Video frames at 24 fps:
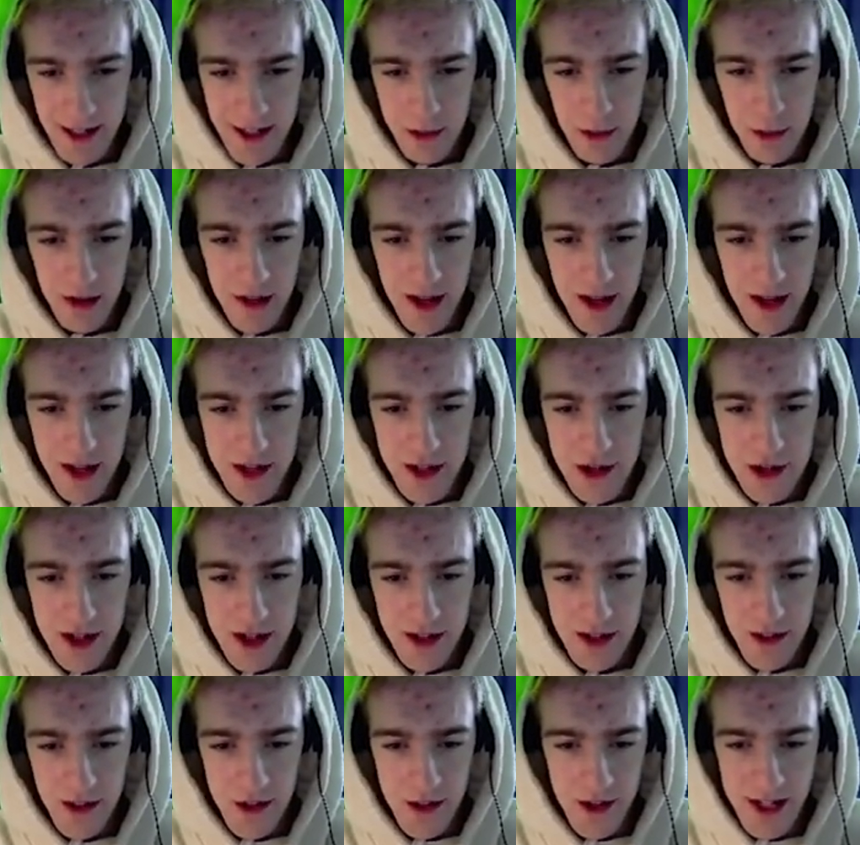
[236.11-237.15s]
one
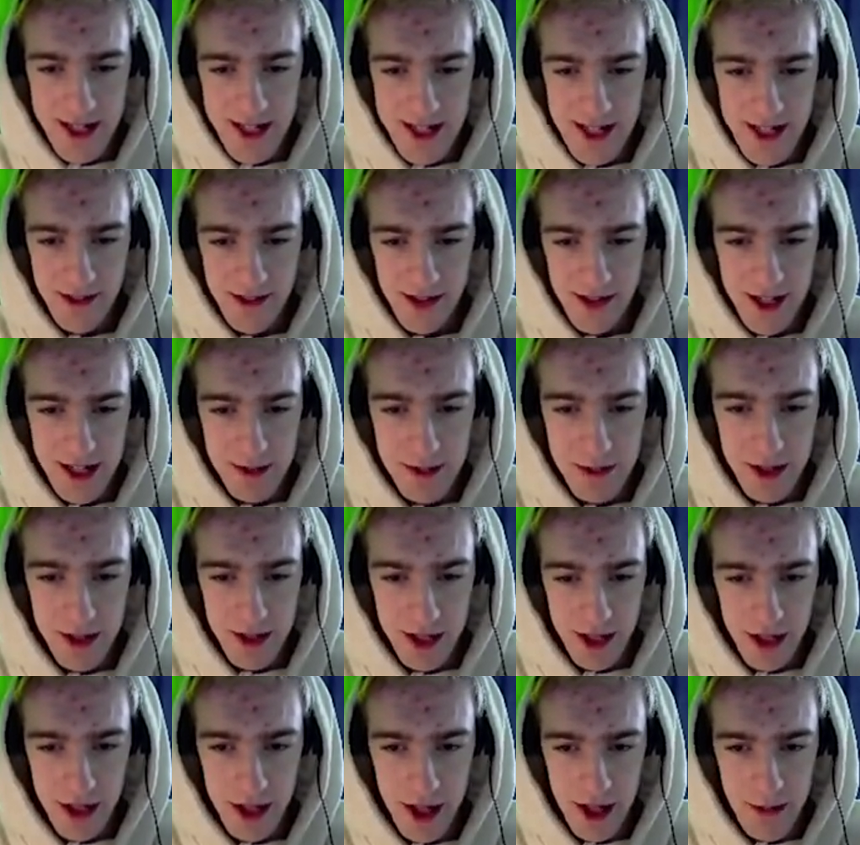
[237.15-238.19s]
hundred thirty-seven, that's pretty
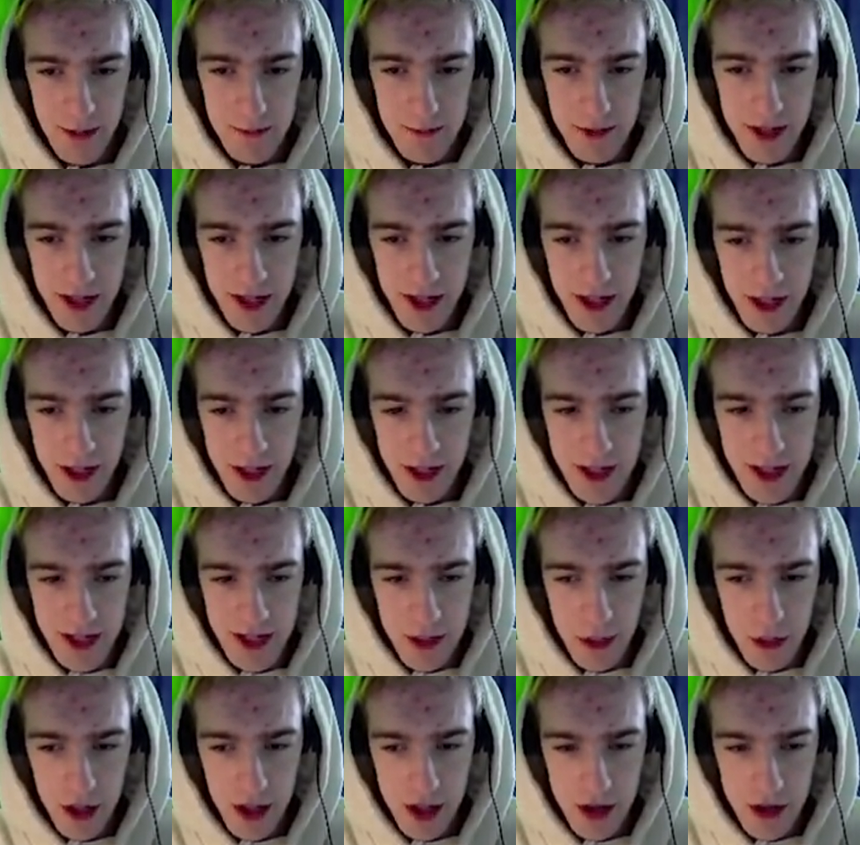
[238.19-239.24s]
good. I'm pretty good at this.
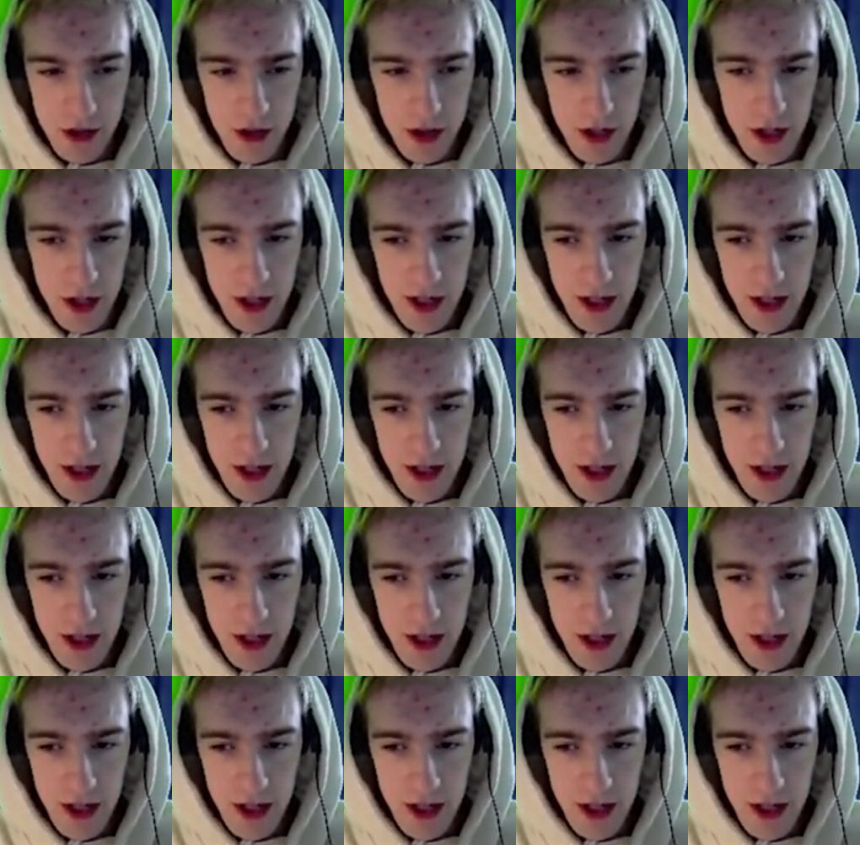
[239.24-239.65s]
Quick draw.